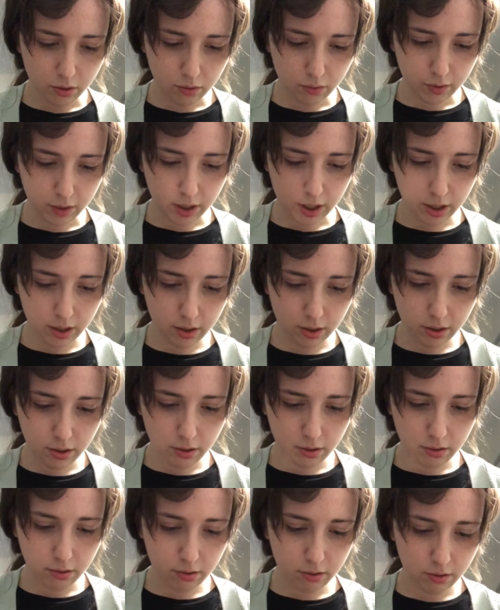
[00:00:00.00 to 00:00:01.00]

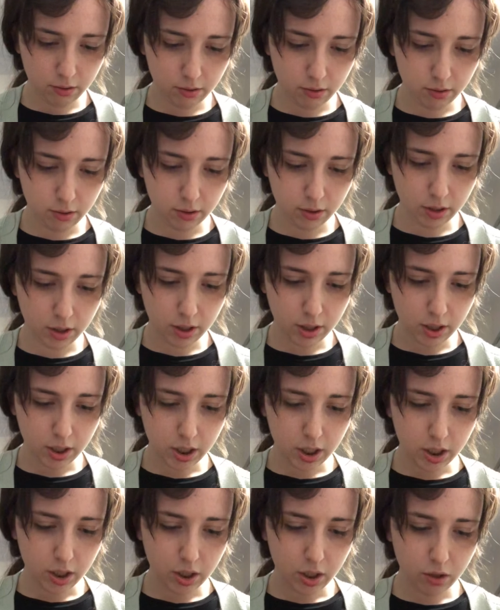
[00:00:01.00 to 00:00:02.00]
Great.
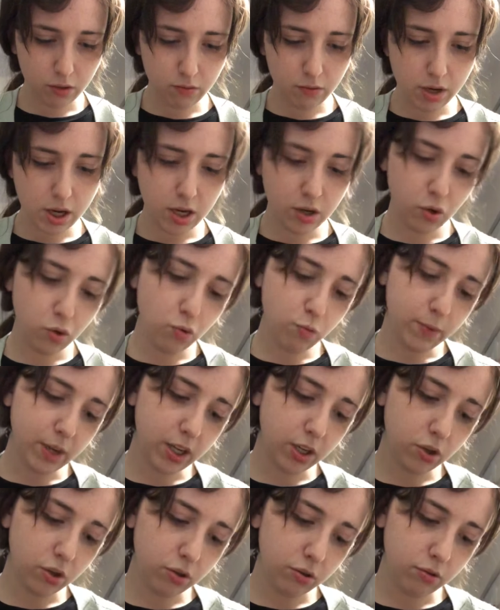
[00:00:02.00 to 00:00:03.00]
Don't need too
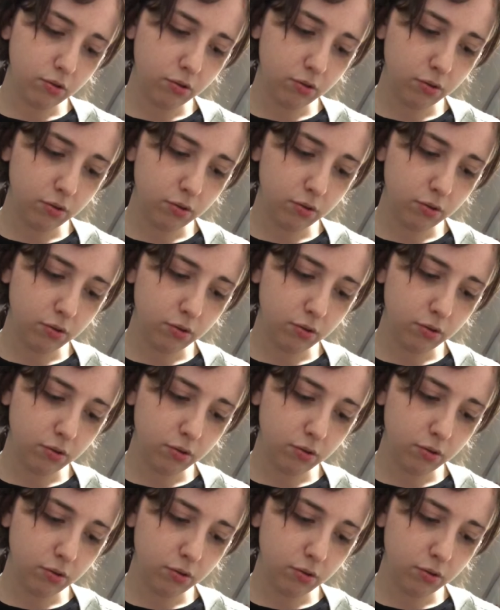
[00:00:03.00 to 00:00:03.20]
much.